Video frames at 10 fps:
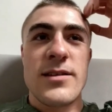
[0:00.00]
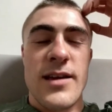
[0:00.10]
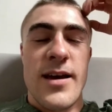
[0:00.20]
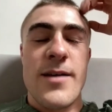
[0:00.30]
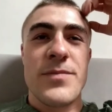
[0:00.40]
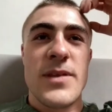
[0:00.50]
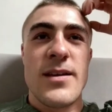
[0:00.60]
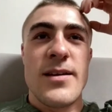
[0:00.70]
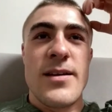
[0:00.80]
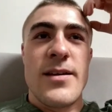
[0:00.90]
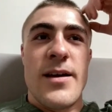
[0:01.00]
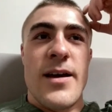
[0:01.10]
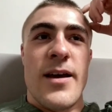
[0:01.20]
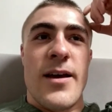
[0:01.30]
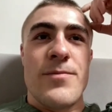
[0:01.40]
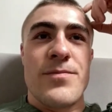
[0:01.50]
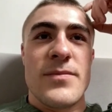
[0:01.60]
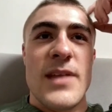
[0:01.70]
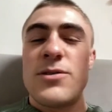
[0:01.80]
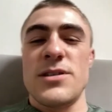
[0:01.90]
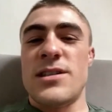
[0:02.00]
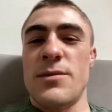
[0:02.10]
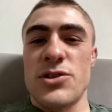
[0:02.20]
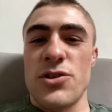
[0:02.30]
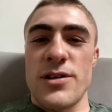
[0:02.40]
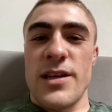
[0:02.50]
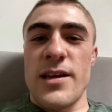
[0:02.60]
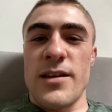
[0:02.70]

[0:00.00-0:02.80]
Yeah. That was a similar sort of thing.